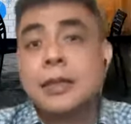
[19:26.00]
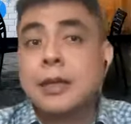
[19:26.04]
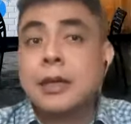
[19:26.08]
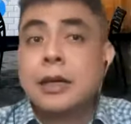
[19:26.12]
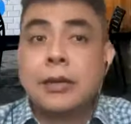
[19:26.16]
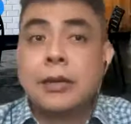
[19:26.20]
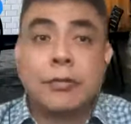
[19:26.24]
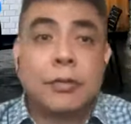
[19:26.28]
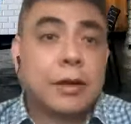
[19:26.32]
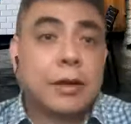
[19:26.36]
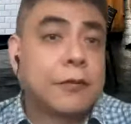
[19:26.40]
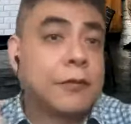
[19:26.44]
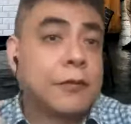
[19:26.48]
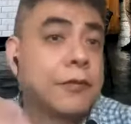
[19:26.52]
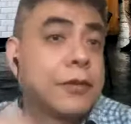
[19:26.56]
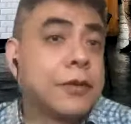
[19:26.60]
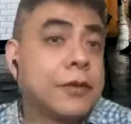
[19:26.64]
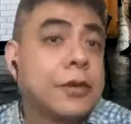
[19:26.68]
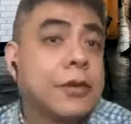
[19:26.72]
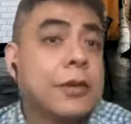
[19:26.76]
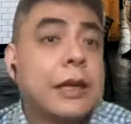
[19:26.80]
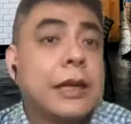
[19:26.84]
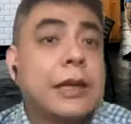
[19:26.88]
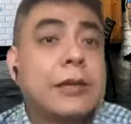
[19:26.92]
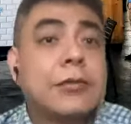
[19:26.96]

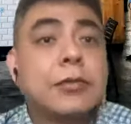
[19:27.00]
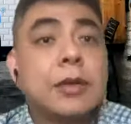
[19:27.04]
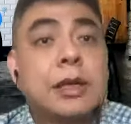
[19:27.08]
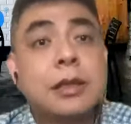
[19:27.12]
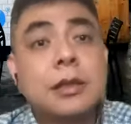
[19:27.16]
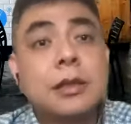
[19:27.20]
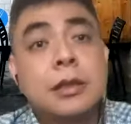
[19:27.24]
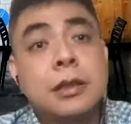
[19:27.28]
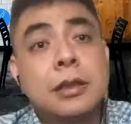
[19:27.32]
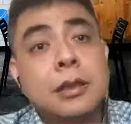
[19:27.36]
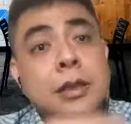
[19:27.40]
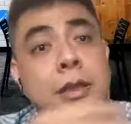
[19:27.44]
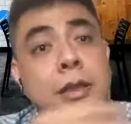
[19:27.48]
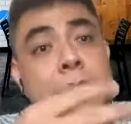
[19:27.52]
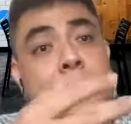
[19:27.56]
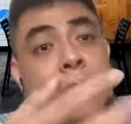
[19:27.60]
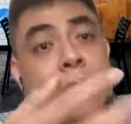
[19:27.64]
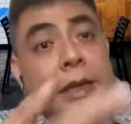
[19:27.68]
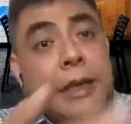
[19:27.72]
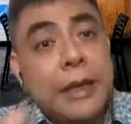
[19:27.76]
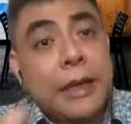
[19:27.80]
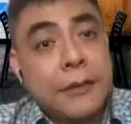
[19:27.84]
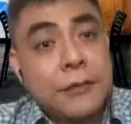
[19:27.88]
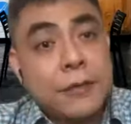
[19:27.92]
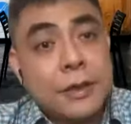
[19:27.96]
workflow and whatnot,
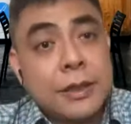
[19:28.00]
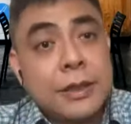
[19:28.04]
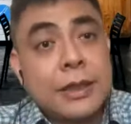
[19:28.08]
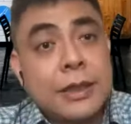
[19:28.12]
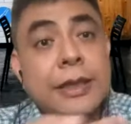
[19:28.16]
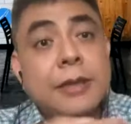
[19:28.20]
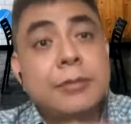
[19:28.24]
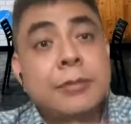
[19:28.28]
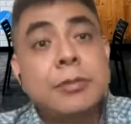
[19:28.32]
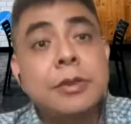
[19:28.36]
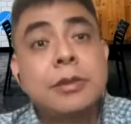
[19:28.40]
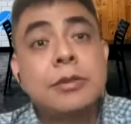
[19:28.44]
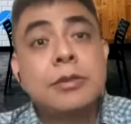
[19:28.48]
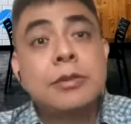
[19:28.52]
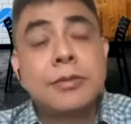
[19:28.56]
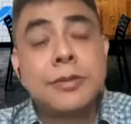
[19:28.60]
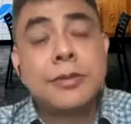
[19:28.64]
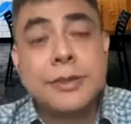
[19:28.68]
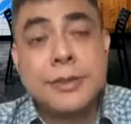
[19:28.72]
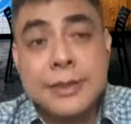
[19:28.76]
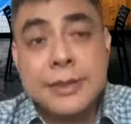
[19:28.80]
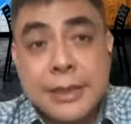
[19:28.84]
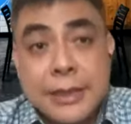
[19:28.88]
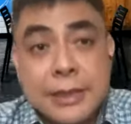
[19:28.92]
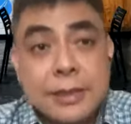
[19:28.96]
have alignment with
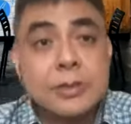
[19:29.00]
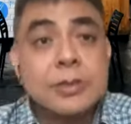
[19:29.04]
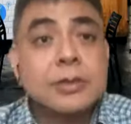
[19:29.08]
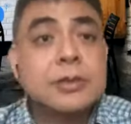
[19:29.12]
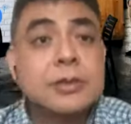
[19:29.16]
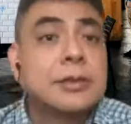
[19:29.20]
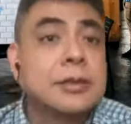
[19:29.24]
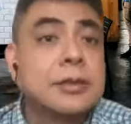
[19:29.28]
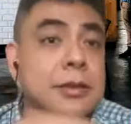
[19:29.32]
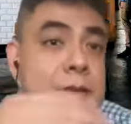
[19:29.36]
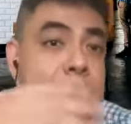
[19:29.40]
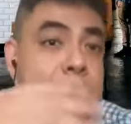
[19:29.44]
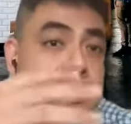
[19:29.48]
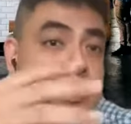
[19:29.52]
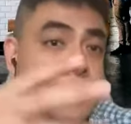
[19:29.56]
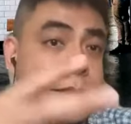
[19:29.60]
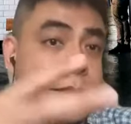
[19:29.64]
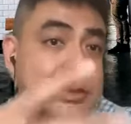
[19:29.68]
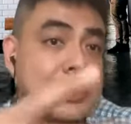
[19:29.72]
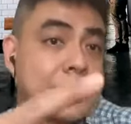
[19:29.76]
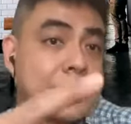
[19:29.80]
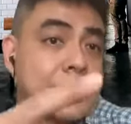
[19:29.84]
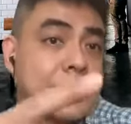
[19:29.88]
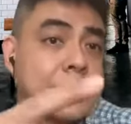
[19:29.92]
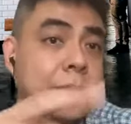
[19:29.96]
sales to
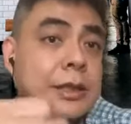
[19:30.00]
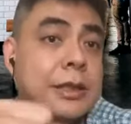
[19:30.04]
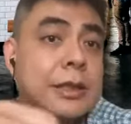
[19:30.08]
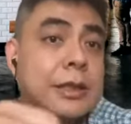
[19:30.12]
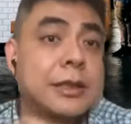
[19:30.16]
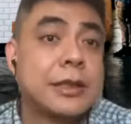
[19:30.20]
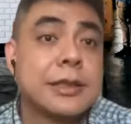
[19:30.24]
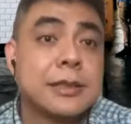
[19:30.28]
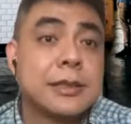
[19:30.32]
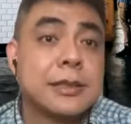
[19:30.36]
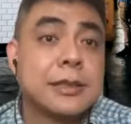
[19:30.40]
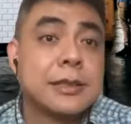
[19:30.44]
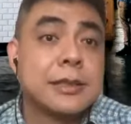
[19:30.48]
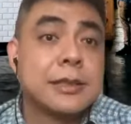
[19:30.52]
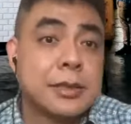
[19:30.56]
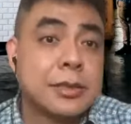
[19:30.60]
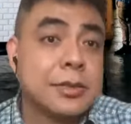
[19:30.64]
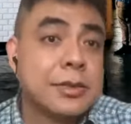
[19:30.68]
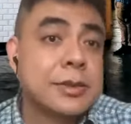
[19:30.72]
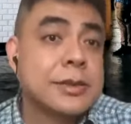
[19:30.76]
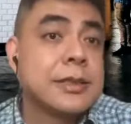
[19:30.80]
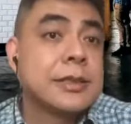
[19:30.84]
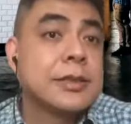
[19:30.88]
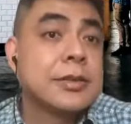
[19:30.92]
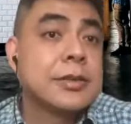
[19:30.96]
ensure that there's
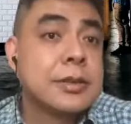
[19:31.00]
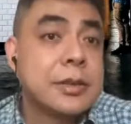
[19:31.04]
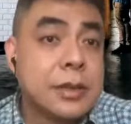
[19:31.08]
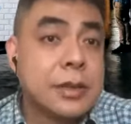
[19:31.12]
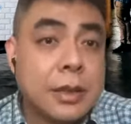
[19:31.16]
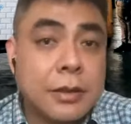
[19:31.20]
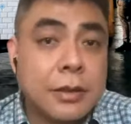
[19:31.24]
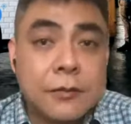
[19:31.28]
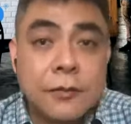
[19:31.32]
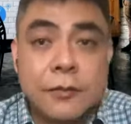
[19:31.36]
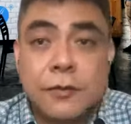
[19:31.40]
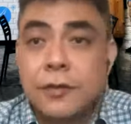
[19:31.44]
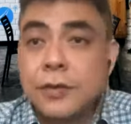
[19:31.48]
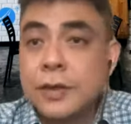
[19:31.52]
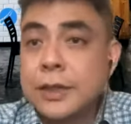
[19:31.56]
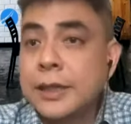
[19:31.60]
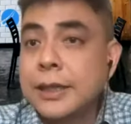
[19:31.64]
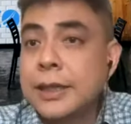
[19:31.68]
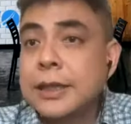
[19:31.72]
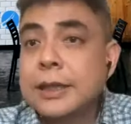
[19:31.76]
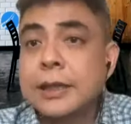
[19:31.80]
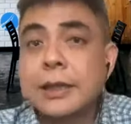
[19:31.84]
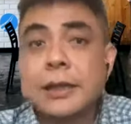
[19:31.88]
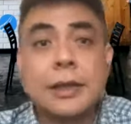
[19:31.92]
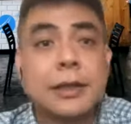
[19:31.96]
no sales
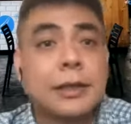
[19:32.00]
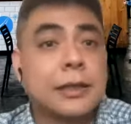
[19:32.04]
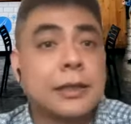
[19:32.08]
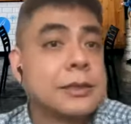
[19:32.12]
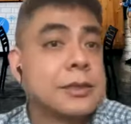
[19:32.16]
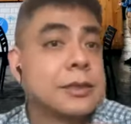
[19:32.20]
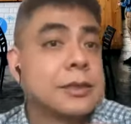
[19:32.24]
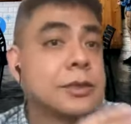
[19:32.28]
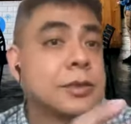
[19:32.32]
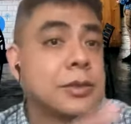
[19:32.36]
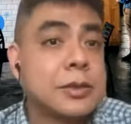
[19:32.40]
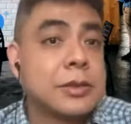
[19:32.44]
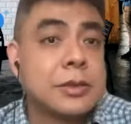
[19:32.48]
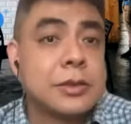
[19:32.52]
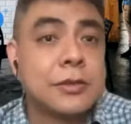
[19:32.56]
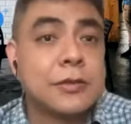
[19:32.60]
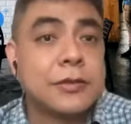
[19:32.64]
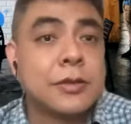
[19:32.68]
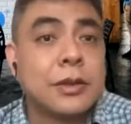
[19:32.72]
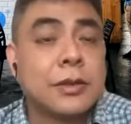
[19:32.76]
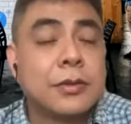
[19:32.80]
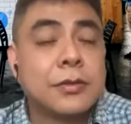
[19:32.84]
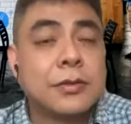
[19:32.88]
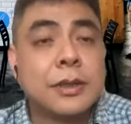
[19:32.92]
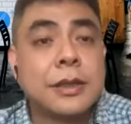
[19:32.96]
conflict and so on and so
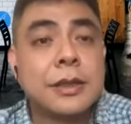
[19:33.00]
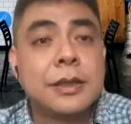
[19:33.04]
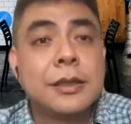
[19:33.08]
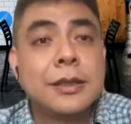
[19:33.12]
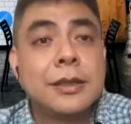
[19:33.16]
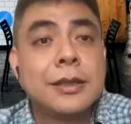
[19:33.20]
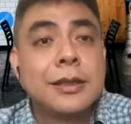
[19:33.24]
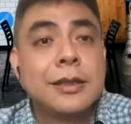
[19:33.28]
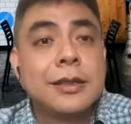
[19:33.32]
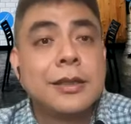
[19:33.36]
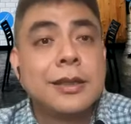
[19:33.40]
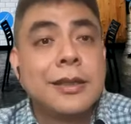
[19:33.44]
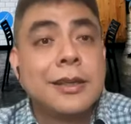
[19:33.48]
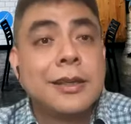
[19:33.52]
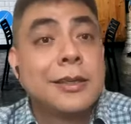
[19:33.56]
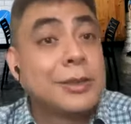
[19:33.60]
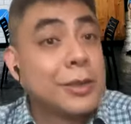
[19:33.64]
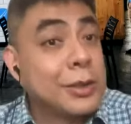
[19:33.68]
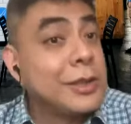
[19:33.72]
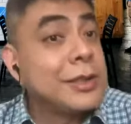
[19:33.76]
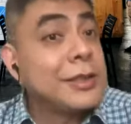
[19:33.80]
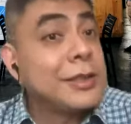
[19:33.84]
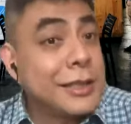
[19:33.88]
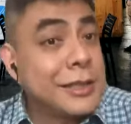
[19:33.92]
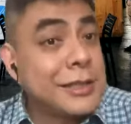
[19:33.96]
forth, right? So
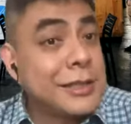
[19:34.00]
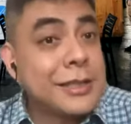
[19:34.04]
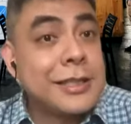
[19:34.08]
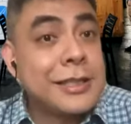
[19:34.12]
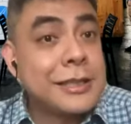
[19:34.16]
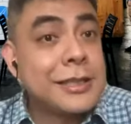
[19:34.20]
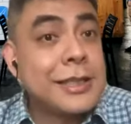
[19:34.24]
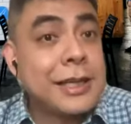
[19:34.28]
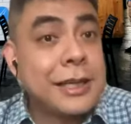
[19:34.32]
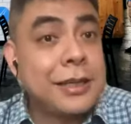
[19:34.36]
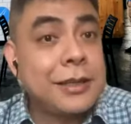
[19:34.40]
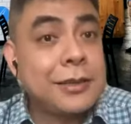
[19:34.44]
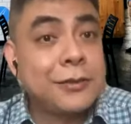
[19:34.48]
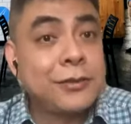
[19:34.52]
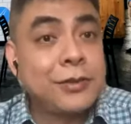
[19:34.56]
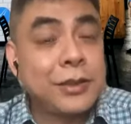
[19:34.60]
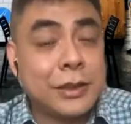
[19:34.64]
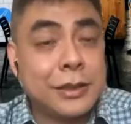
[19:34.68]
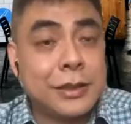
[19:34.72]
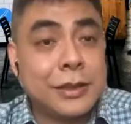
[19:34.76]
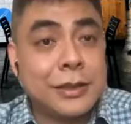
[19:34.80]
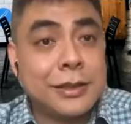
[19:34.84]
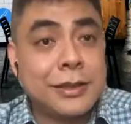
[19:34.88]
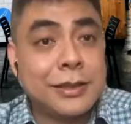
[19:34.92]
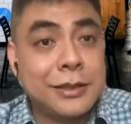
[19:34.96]
it's kind
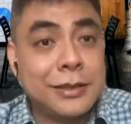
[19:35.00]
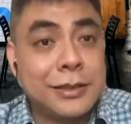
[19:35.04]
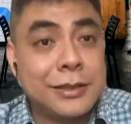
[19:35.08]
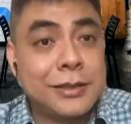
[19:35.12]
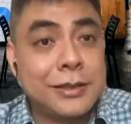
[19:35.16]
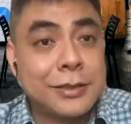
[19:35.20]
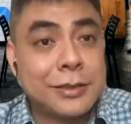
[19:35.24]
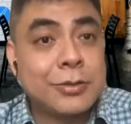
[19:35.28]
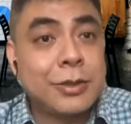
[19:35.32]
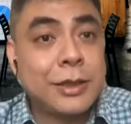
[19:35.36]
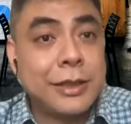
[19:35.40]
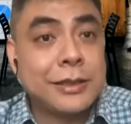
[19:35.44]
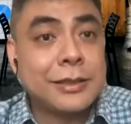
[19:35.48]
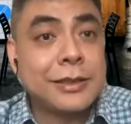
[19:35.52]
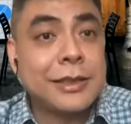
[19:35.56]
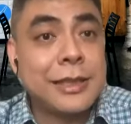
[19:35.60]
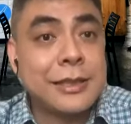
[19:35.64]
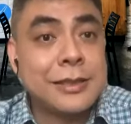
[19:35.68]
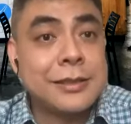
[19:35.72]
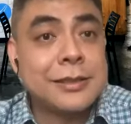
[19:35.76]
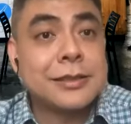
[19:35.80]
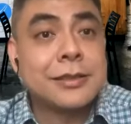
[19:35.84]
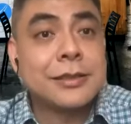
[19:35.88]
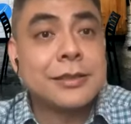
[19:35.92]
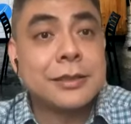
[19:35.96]
of it's quite a
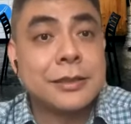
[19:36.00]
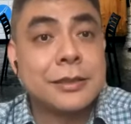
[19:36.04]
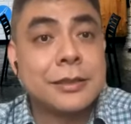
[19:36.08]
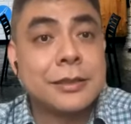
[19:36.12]
dance, huh?